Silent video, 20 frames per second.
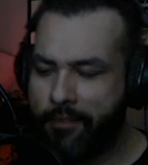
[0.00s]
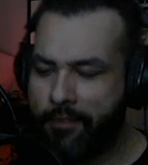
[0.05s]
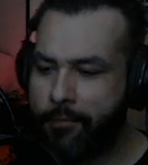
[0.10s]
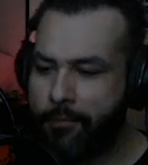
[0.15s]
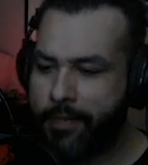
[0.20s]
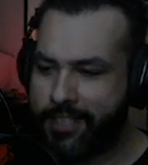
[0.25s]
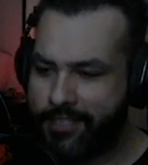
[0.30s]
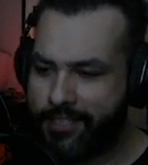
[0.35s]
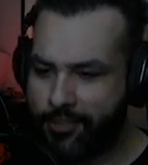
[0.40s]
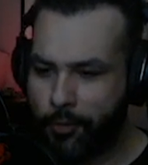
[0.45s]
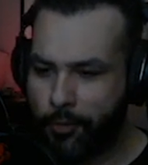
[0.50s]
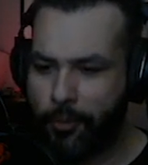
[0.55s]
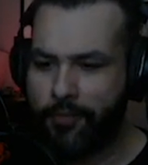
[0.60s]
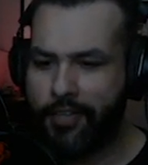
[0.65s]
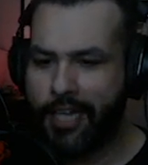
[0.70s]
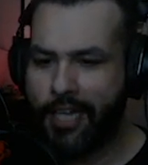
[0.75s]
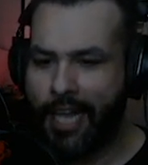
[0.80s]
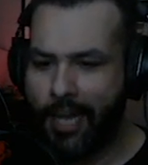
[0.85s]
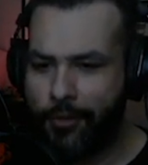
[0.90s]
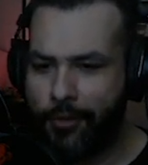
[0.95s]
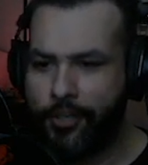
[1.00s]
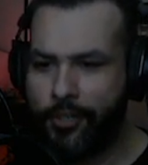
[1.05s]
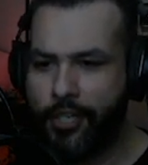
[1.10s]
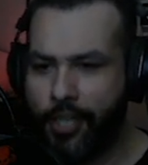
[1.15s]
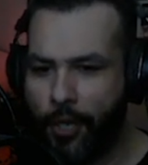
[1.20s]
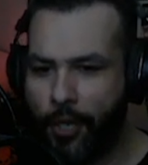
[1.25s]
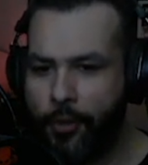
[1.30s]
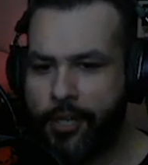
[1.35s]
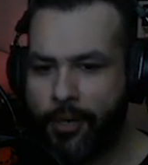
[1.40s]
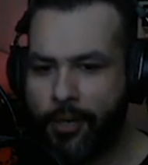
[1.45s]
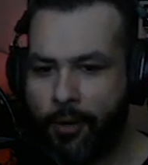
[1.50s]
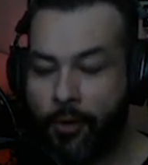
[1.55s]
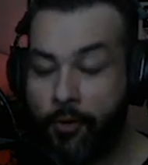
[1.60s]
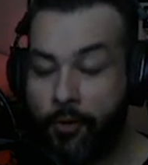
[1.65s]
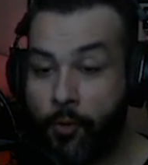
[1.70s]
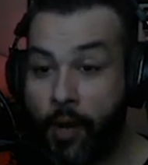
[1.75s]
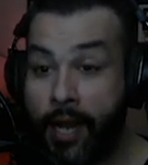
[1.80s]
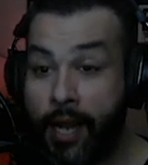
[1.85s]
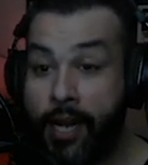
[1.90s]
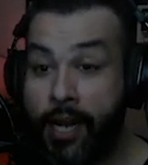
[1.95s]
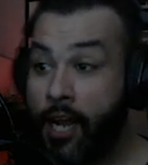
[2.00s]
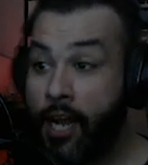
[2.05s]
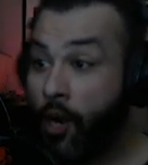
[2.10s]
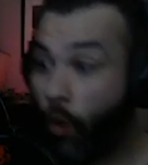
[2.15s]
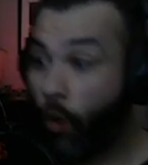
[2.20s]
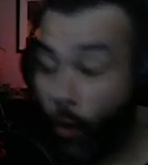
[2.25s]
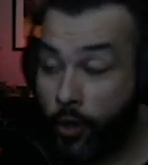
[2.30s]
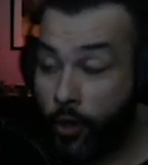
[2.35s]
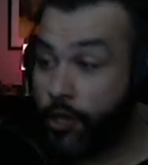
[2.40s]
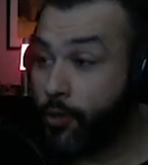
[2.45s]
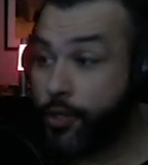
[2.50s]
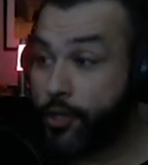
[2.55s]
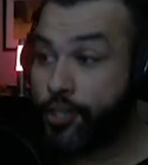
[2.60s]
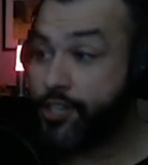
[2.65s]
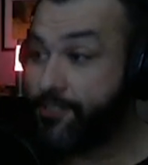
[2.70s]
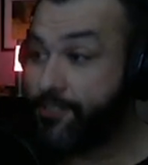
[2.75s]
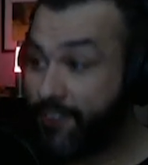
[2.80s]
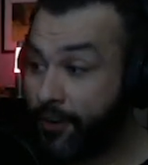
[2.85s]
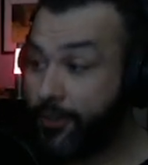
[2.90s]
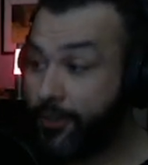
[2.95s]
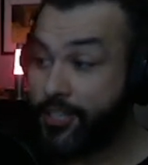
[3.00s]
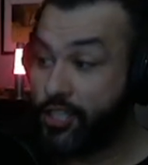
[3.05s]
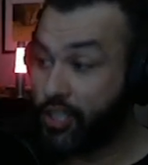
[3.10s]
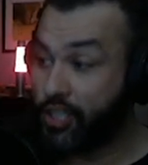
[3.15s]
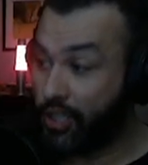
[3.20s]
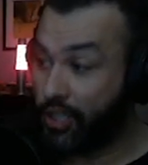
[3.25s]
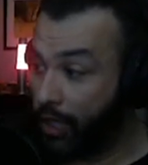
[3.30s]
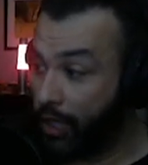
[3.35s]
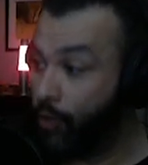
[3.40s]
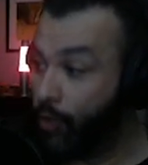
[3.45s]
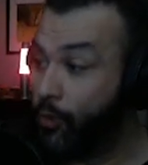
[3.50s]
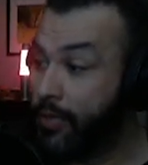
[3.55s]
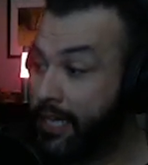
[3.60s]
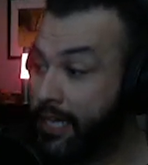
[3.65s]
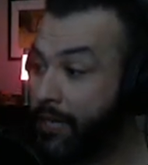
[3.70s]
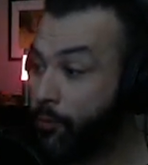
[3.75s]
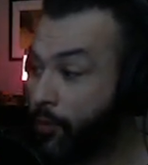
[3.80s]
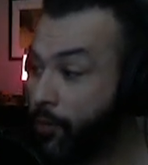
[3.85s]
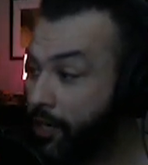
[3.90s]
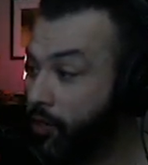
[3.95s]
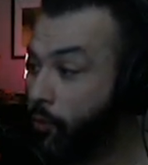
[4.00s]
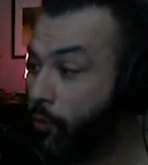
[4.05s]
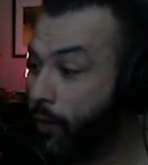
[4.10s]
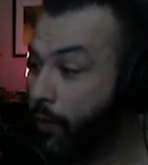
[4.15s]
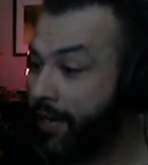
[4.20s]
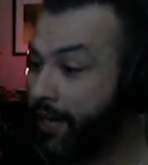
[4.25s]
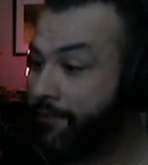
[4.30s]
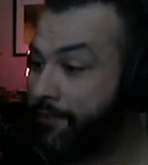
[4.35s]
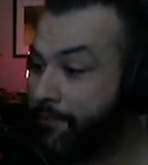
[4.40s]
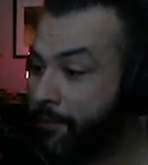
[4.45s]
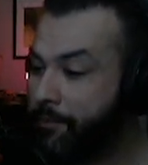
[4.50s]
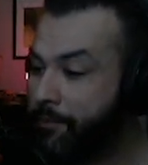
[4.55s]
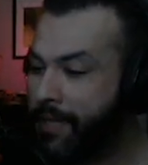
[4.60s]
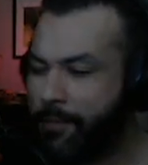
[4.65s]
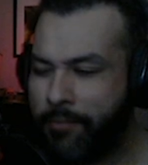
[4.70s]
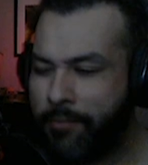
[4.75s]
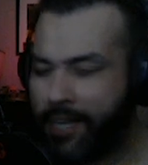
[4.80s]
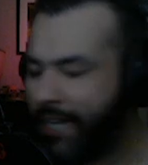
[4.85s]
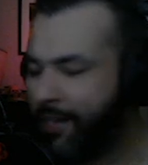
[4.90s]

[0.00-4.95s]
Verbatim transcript: And everybody's sort of allowed to go their own way, or you could just very slowly run away from them.